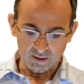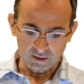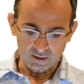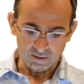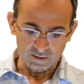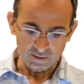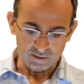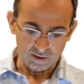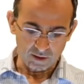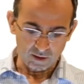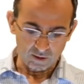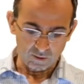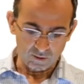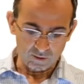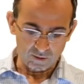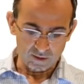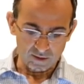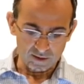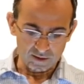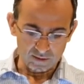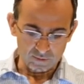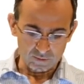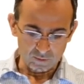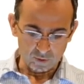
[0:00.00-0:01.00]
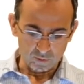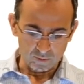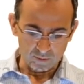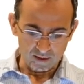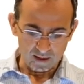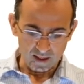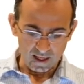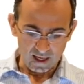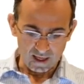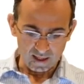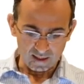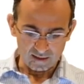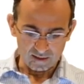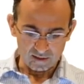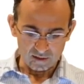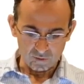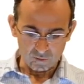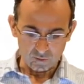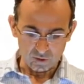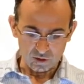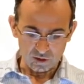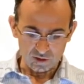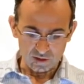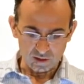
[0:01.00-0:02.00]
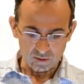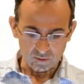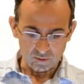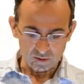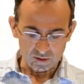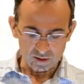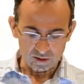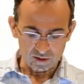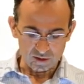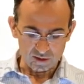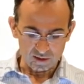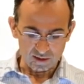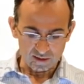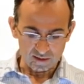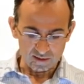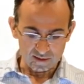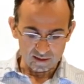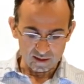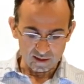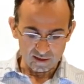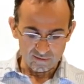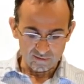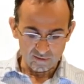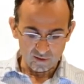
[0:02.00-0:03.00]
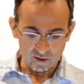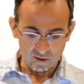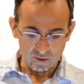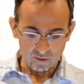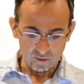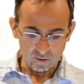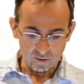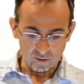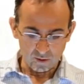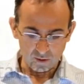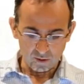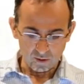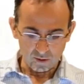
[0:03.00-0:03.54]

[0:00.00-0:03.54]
and so this would be x, which is equal to z zero.